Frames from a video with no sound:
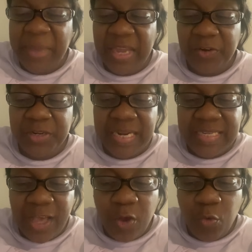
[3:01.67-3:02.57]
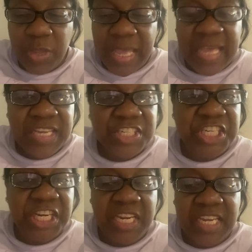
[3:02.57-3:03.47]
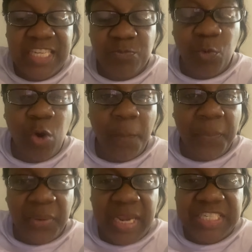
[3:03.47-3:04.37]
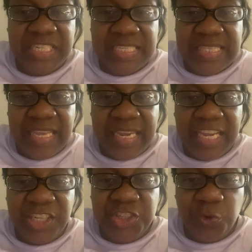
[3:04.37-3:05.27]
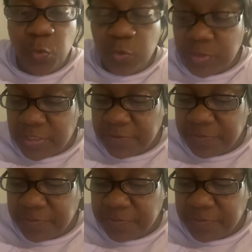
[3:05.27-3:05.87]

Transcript: better than gold. She is more precious than jewels.